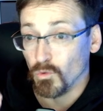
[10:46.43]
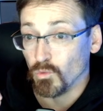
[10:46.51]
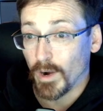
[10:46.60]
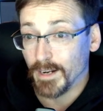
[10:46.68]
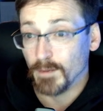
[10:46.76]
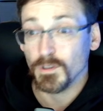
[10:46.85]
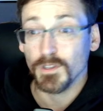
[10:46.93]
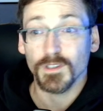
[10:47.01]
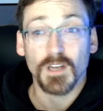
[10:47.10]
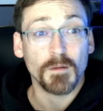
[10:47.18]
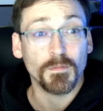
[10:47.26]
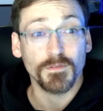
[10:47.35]
right up to
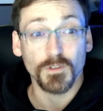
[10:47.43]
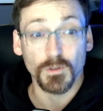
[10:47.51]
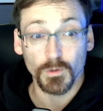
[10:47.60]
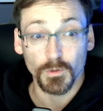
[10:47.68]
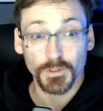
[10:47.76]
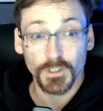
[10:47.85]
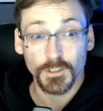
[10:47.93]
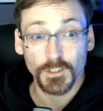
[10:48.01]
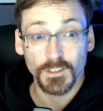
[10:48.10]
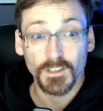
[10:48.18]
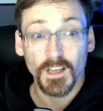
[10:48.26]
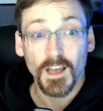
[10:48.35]
the top of Google searches